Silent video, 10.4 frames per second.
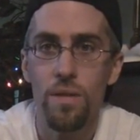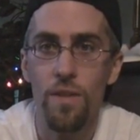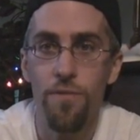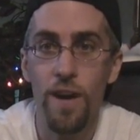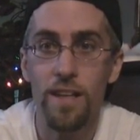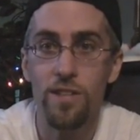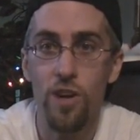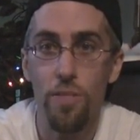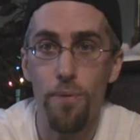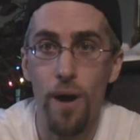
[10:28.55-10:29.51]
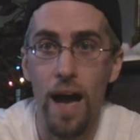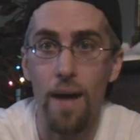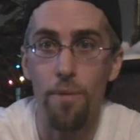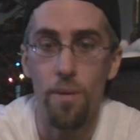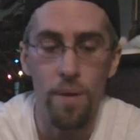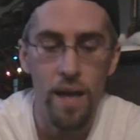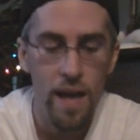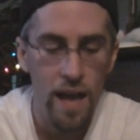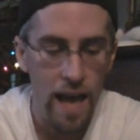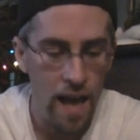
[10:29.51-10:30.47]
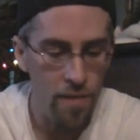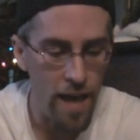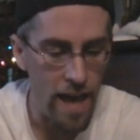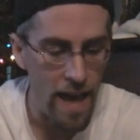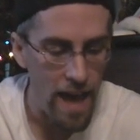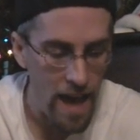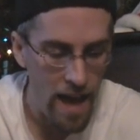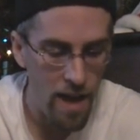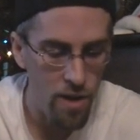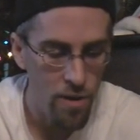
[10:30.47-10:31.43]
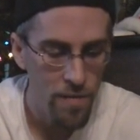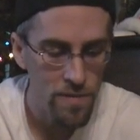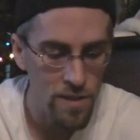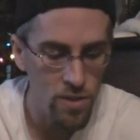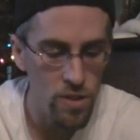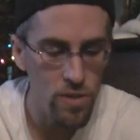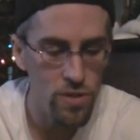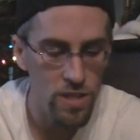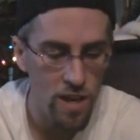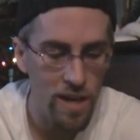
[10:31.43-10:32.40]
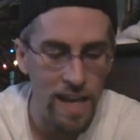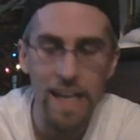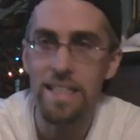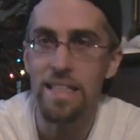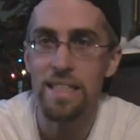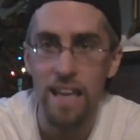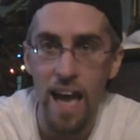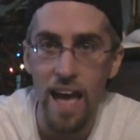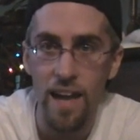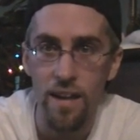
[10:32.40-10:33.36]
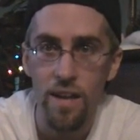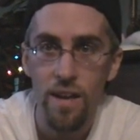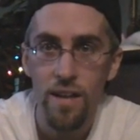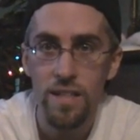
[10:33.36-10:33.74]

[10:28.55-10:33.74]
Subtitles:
The fuck is your problem? How the hell do you lose 38-10